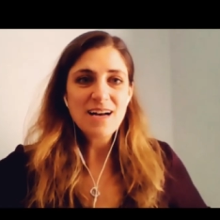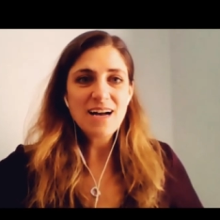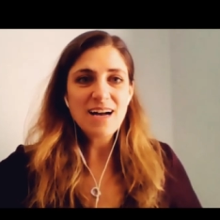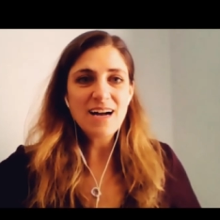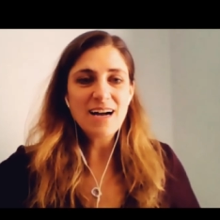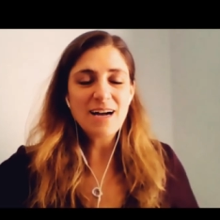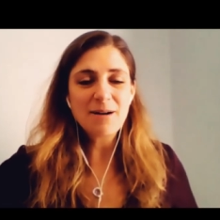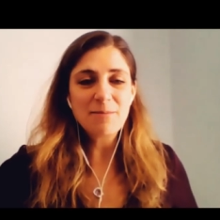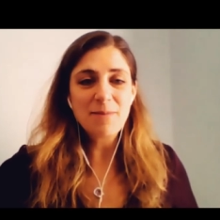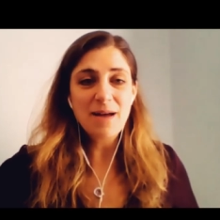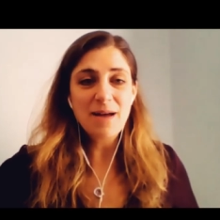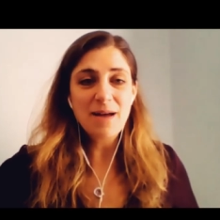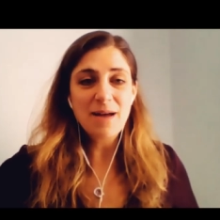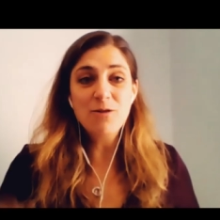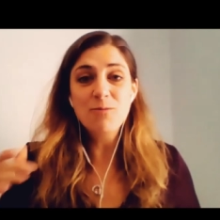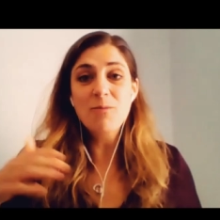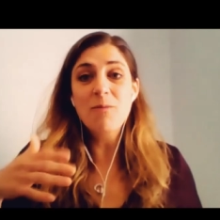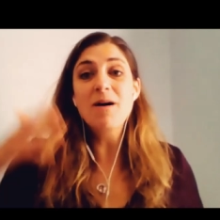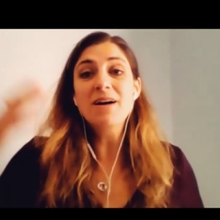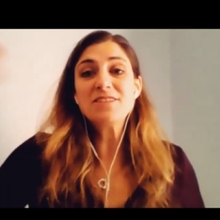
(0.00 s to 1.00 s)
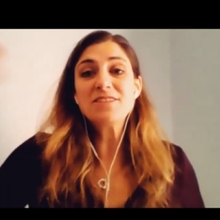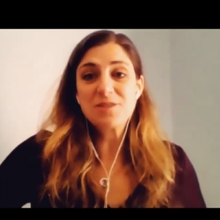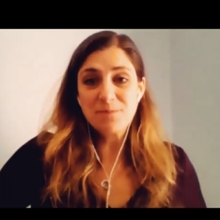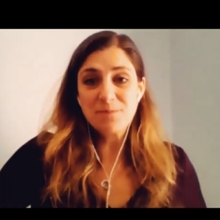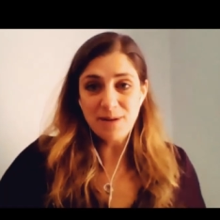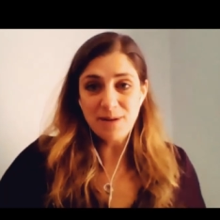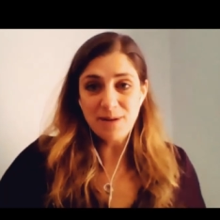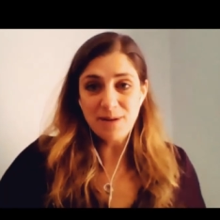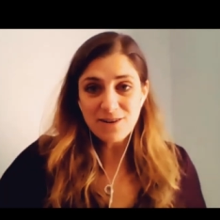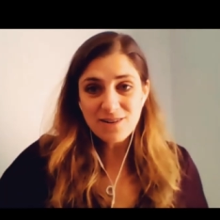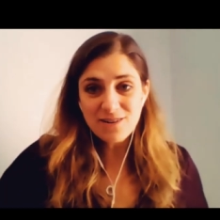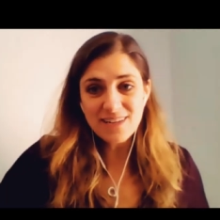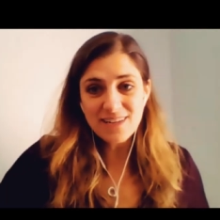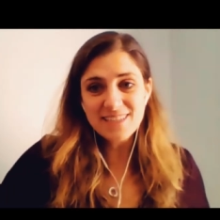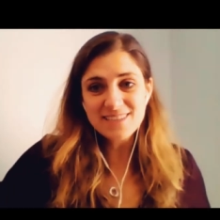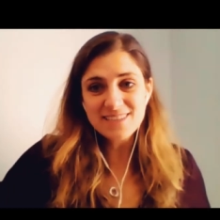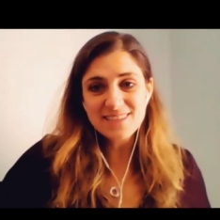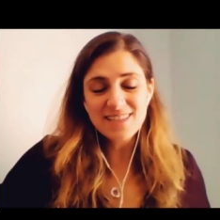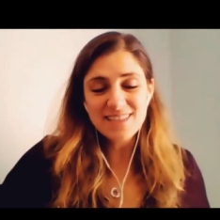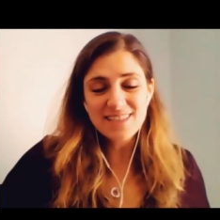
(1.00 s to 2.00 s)
How much better
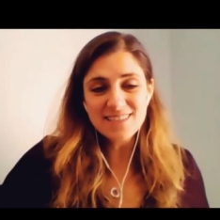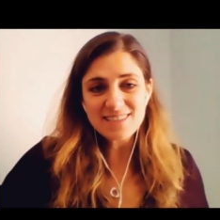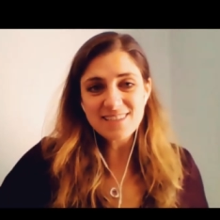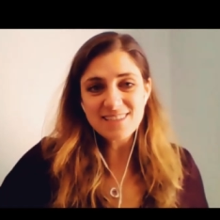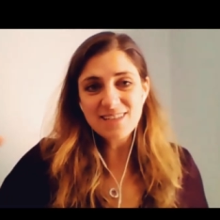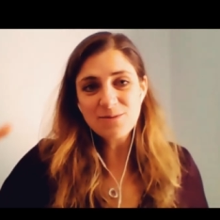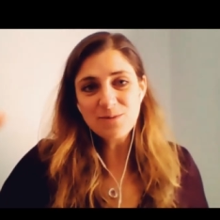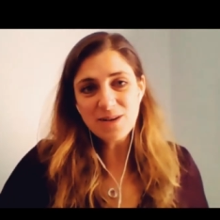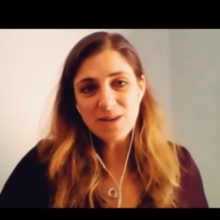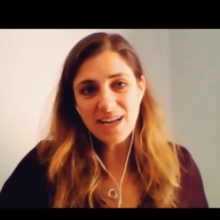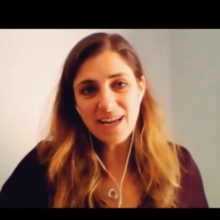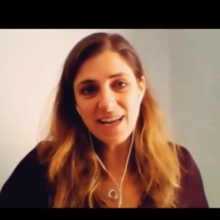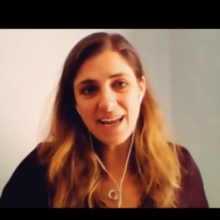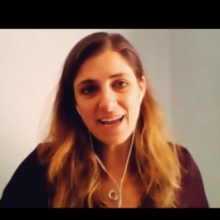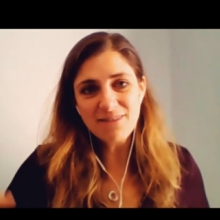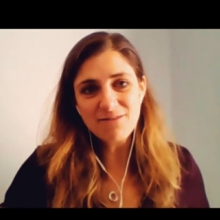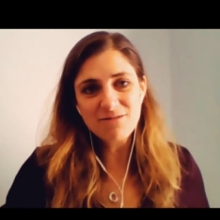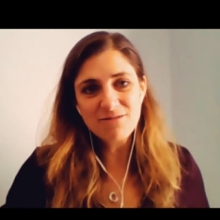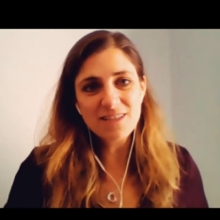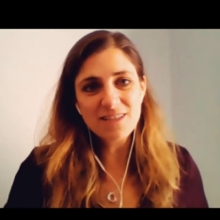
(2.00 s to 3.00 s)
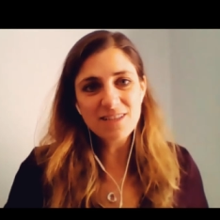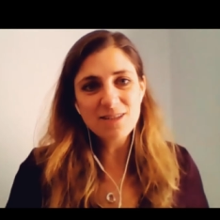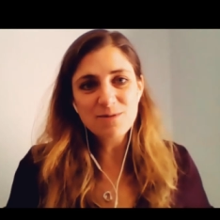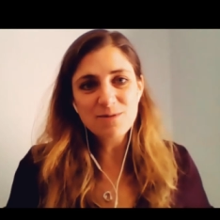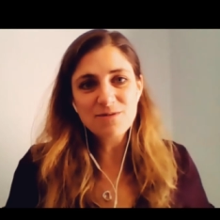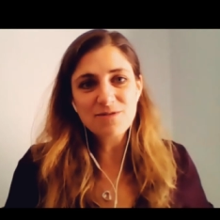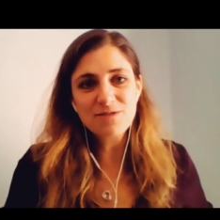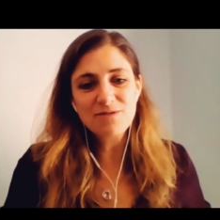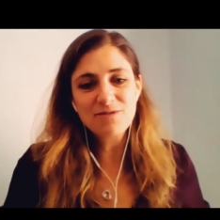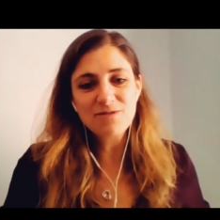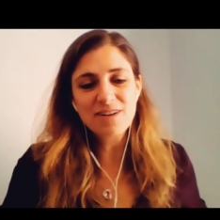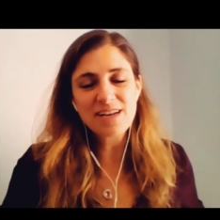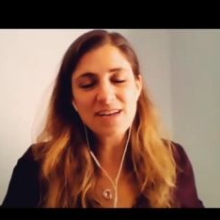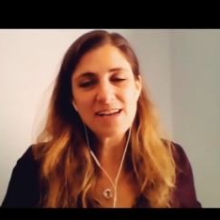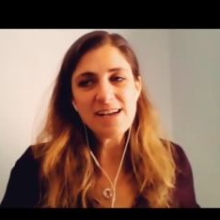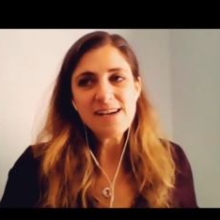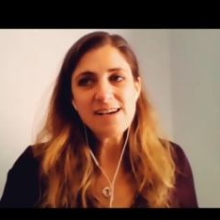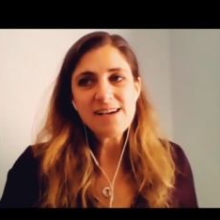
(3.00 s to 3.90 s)
is this than what I have available for free?